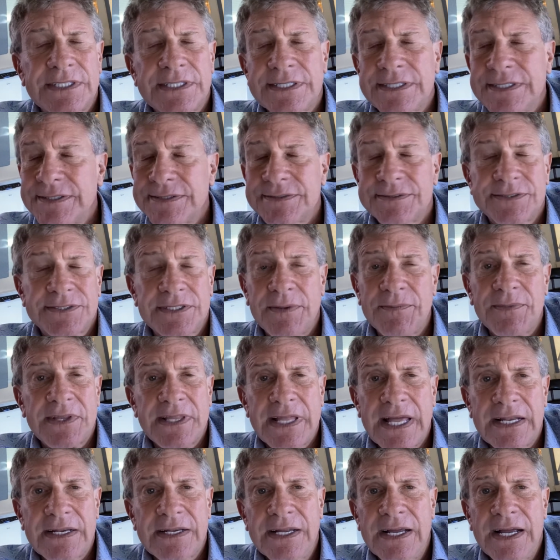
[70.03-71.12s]
something
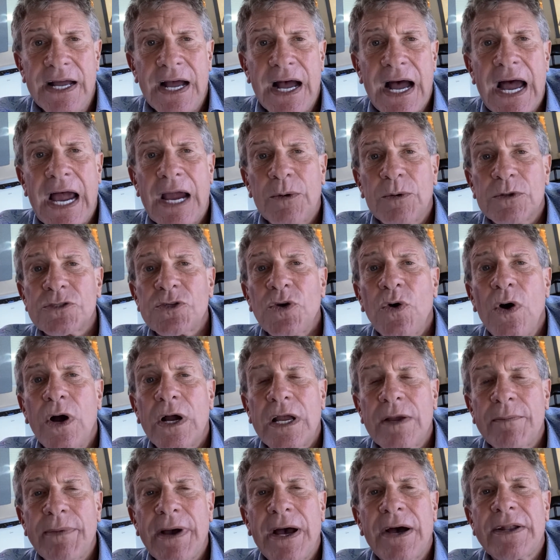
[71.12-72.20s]
that I will talk
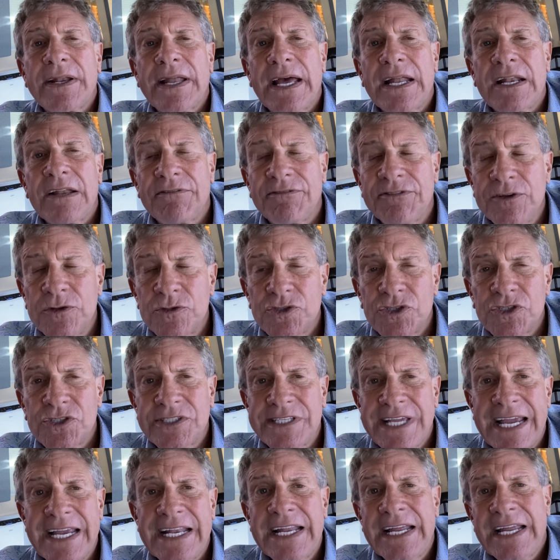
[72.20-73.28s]
about at a future
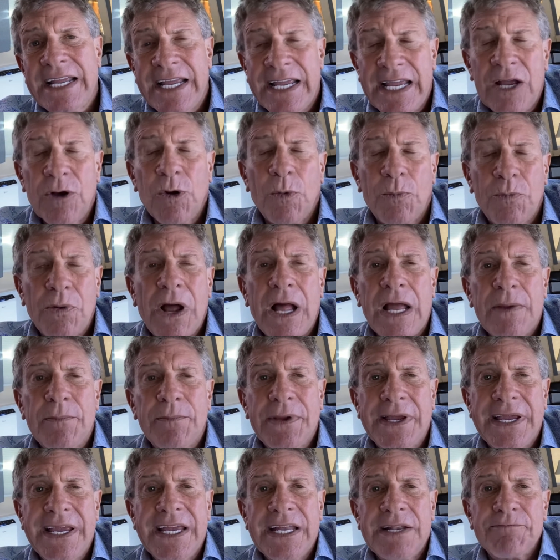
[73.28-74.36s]
date. It will probably
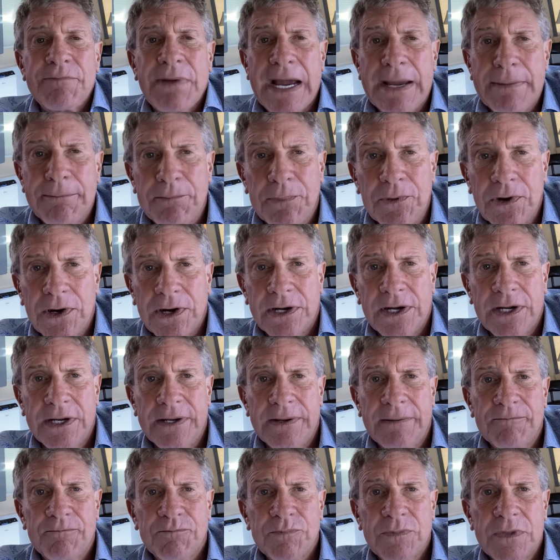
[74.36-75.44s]
be in my book,
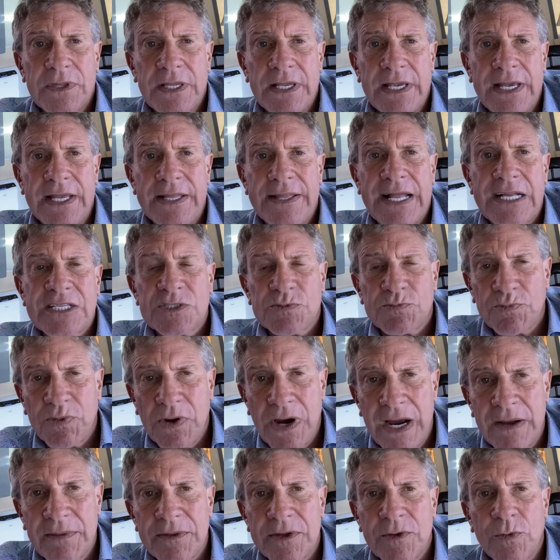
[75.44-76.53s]
and that's
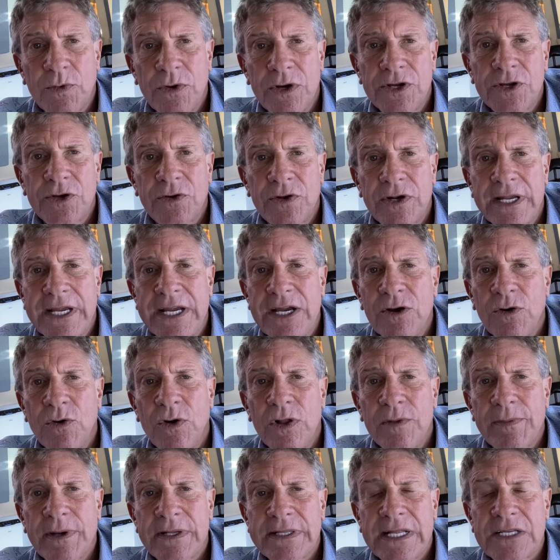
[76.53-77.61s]
probably where you're going to hear all
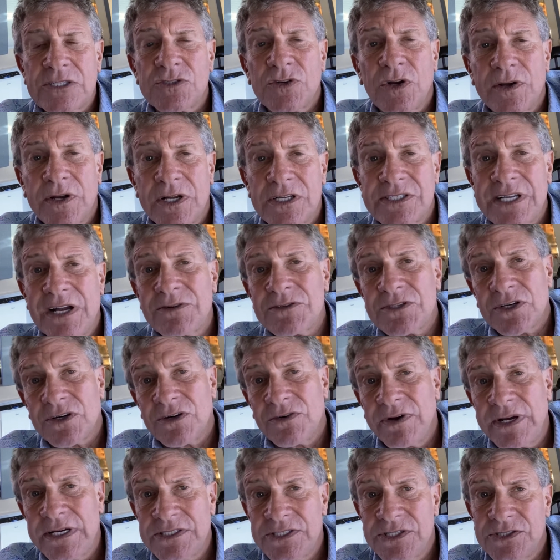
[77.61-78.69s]
about that story because that was a
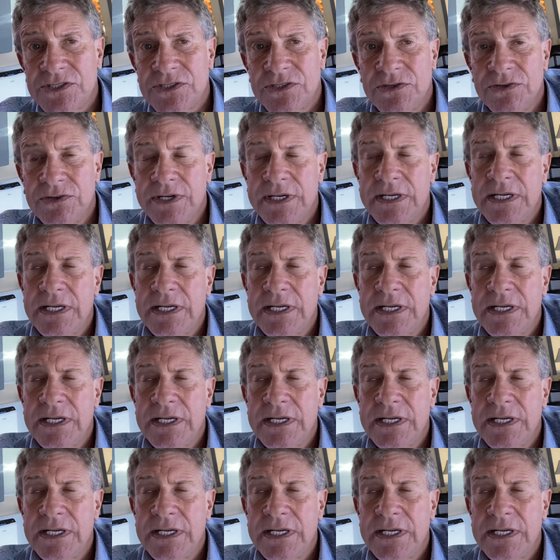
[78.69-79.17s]
crazy story.